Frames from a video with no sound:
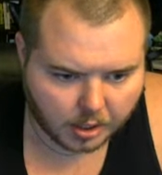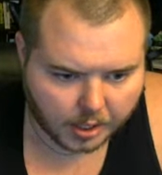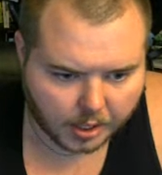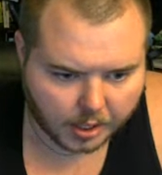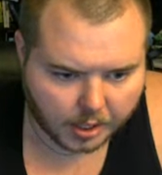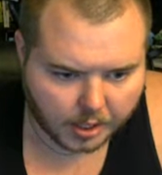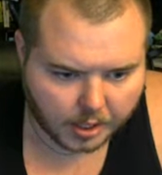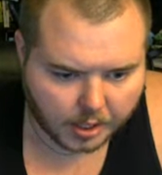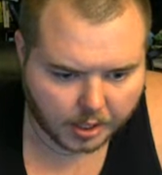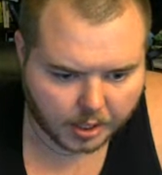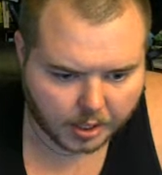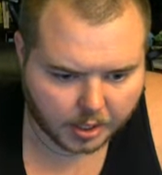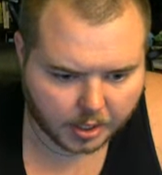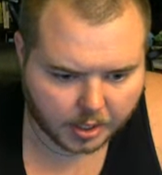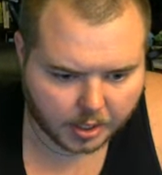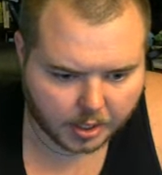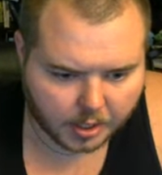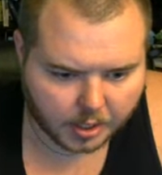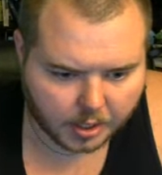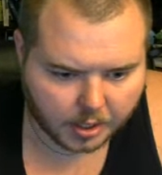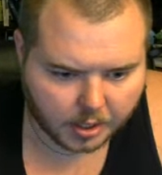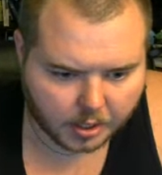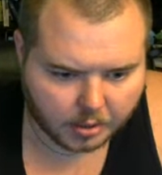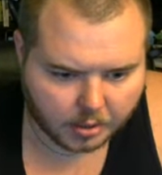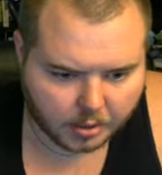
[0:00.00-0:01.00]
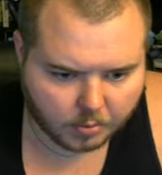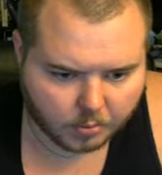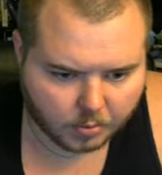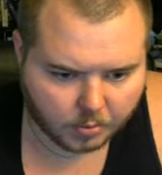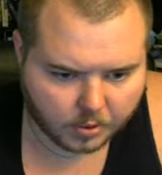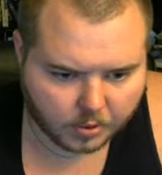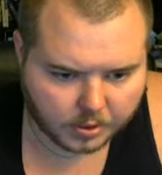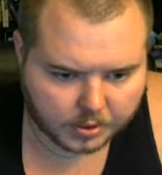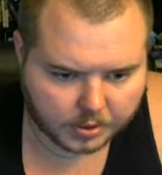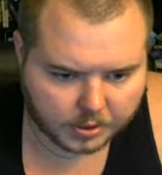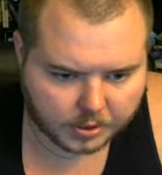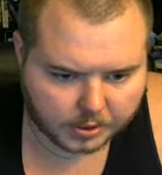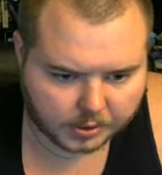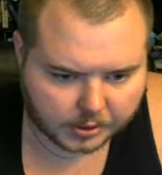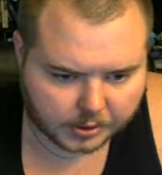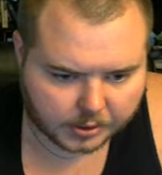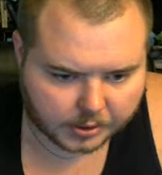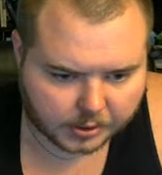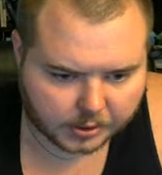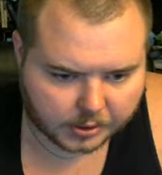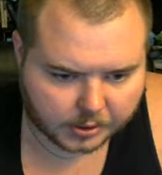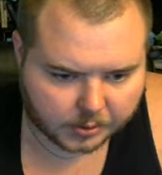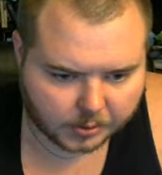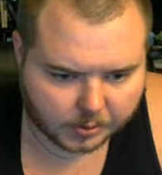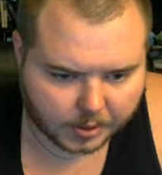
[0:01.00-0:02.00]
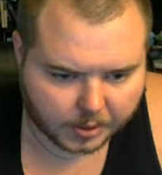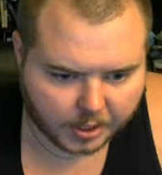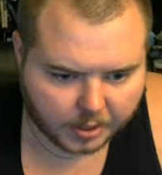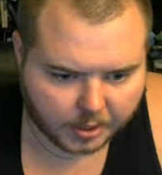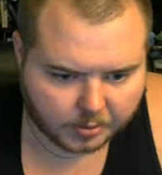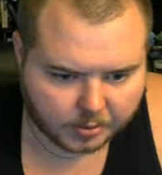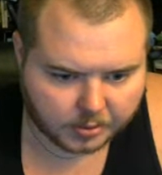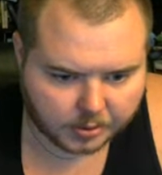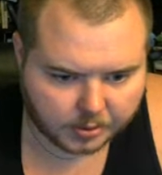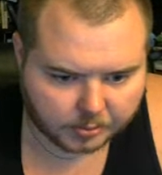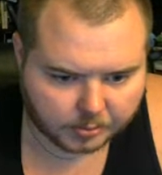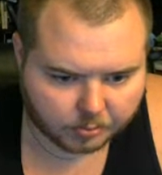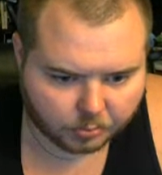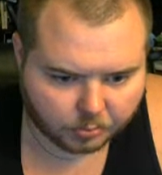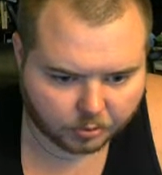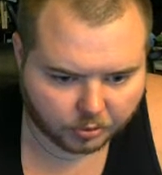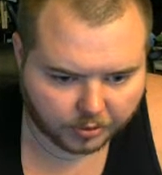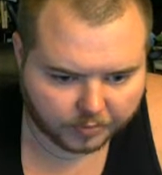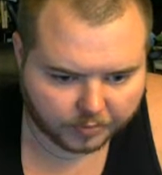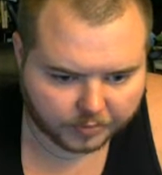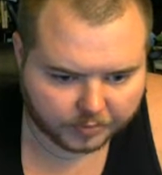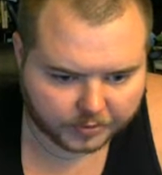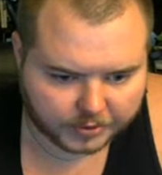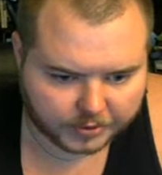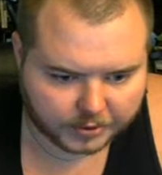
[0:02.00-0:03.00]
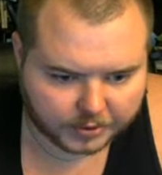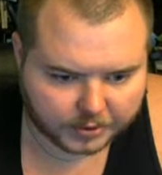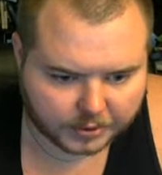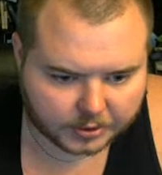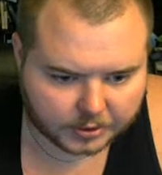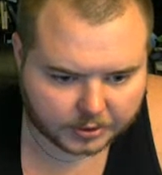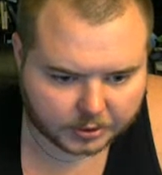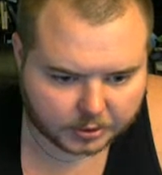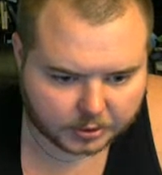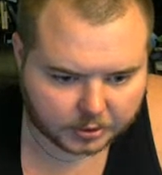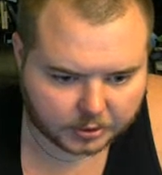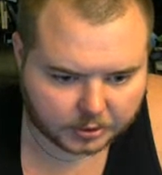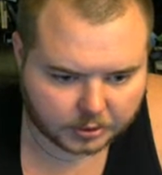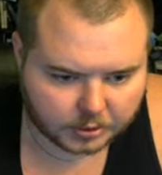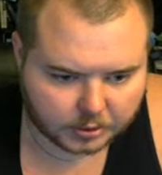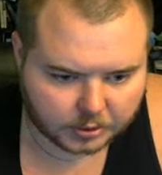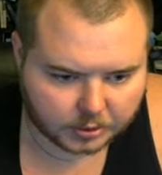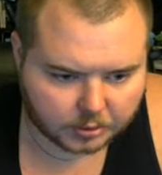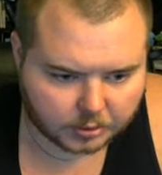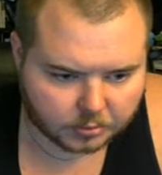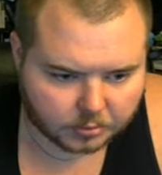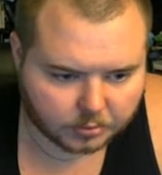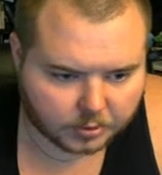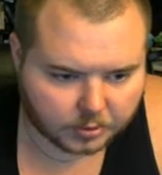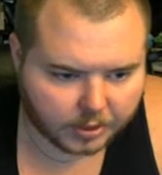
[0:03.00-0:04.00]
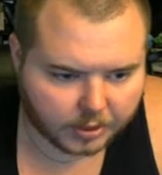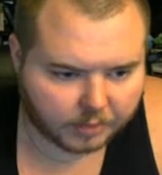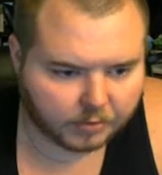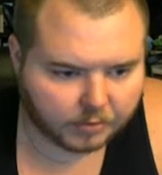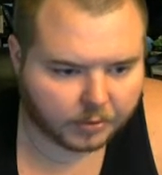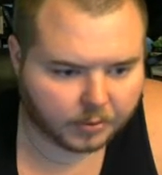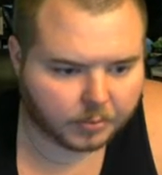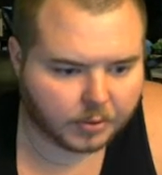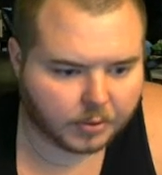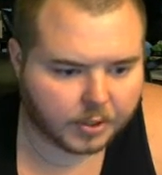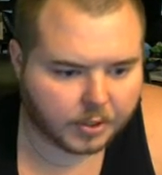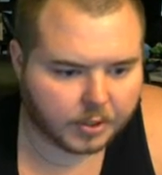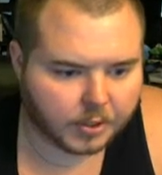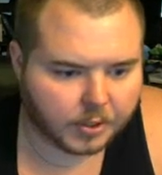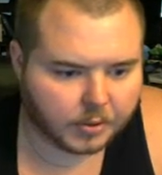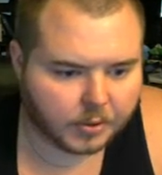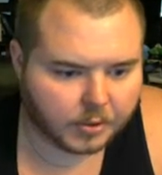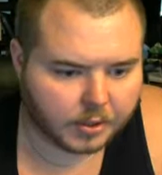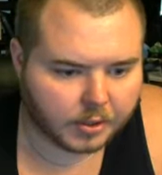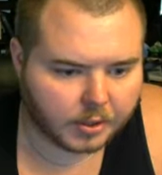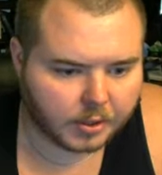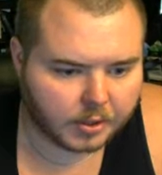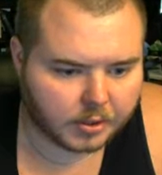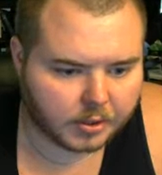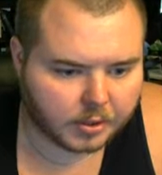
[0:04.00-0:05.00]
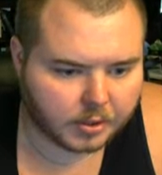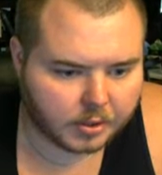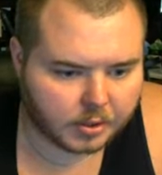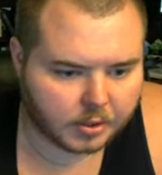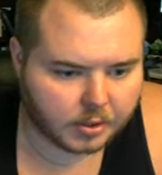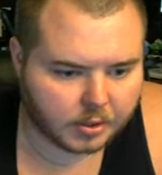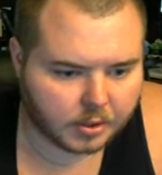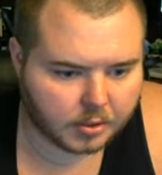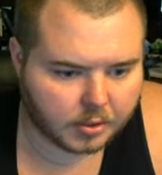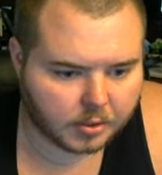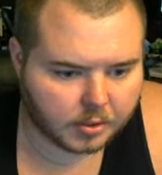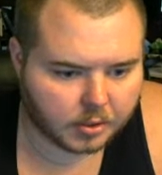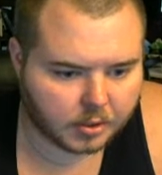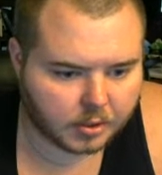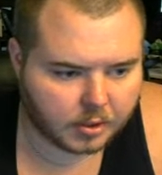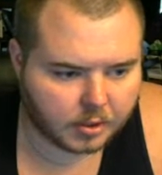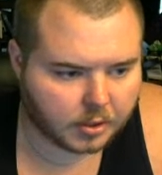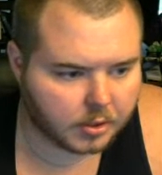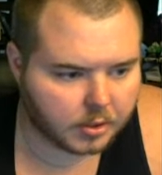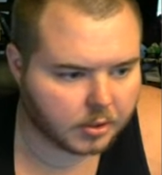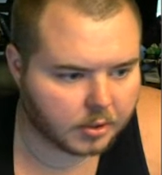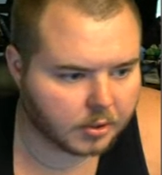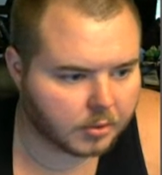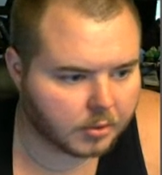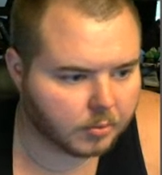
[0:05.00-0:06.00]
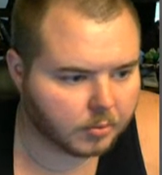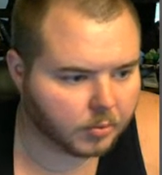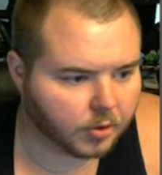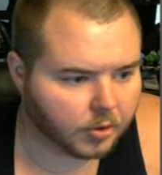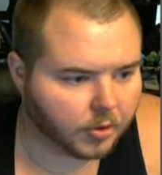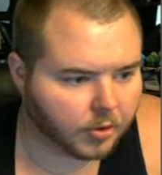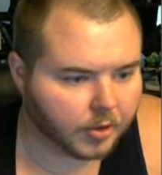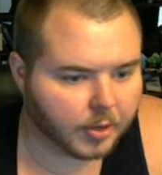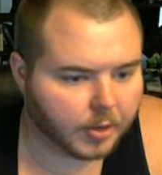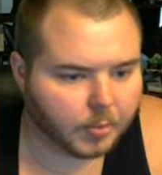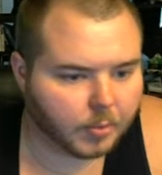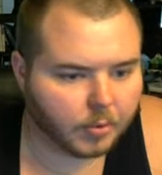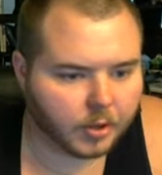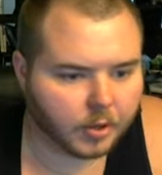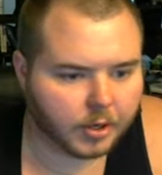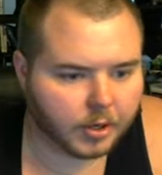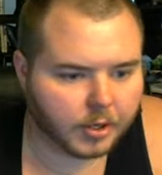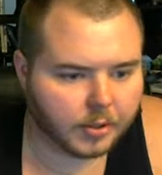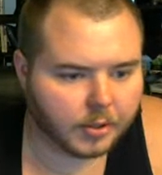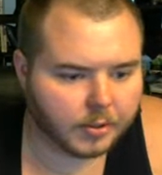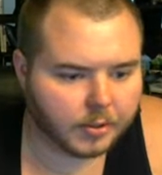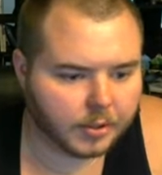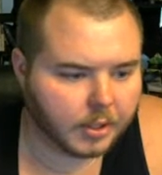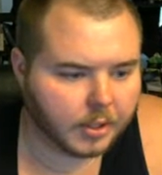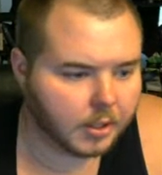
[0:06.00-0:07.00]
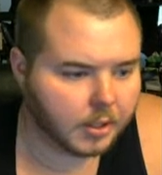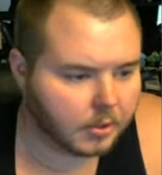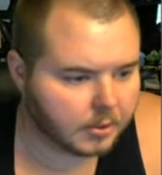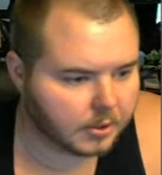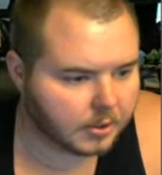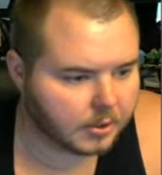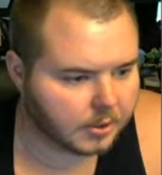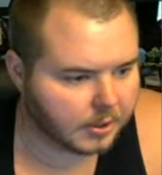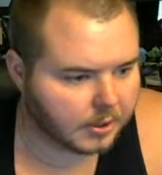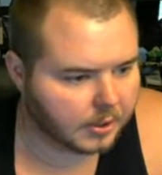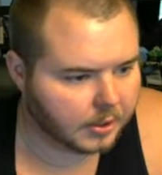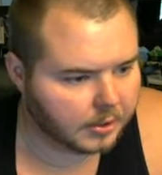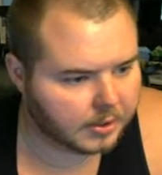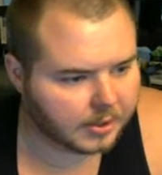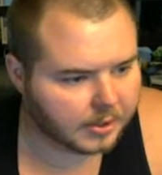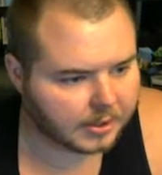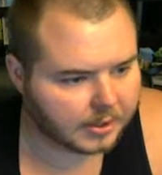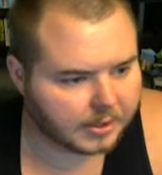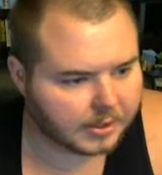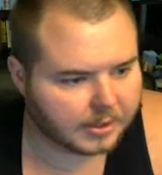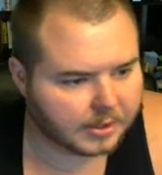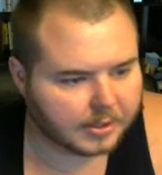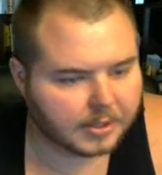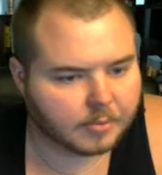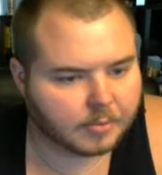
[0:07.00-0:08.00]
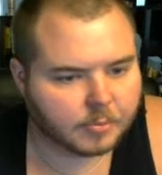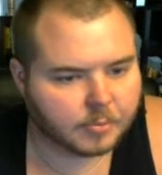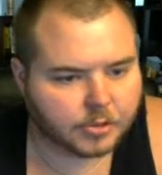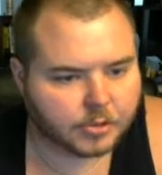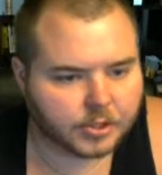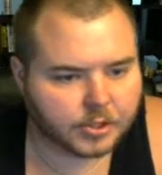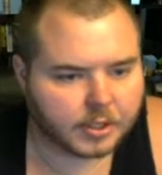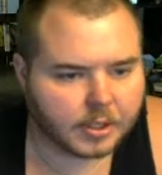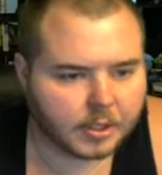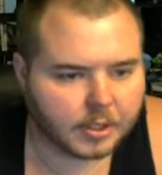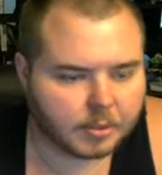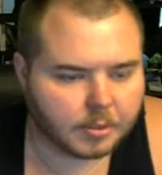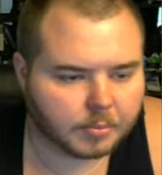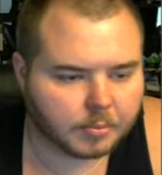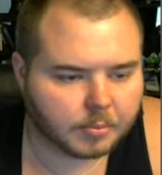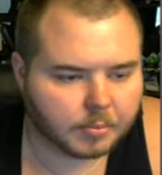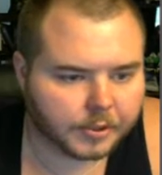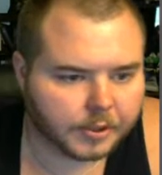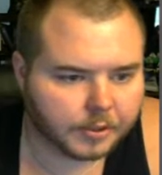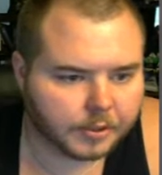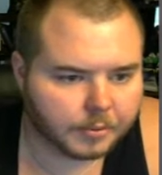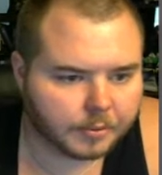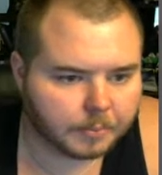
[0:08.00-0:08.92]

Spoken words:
And what is this? Can you add some breakfast? We definitely want to do this because we're already working on it. See, 67% complete.